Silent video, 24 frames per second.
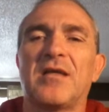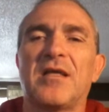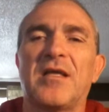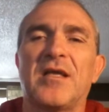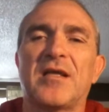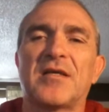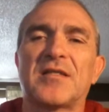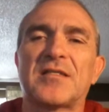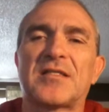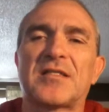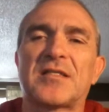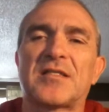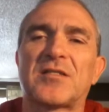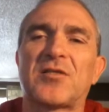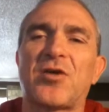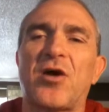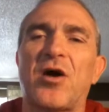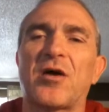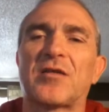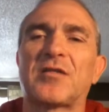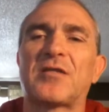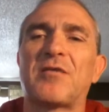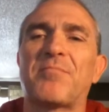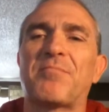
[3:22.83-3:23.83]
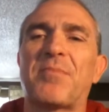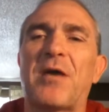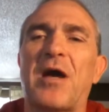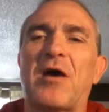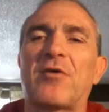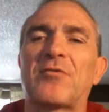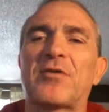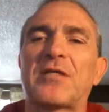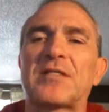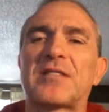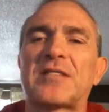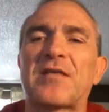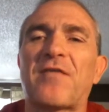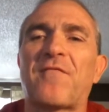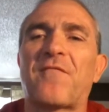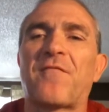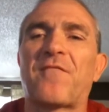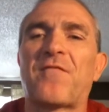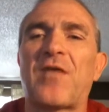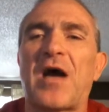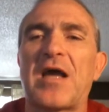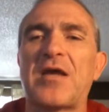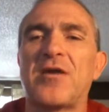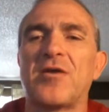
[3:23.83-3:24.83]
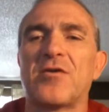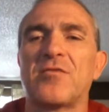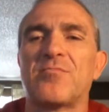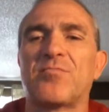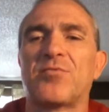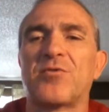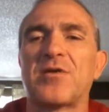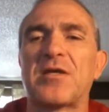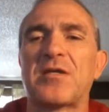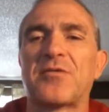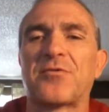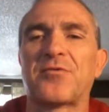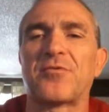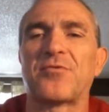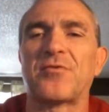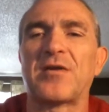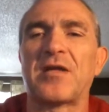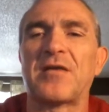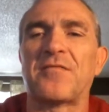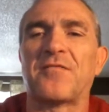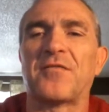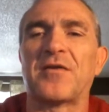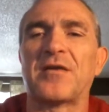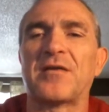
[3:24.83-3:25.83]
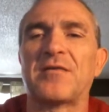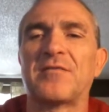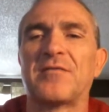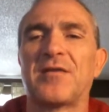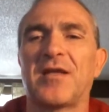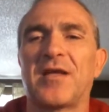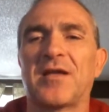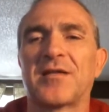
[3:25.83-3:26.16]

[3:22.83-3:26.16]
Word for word: is talked about as a fire breather, even.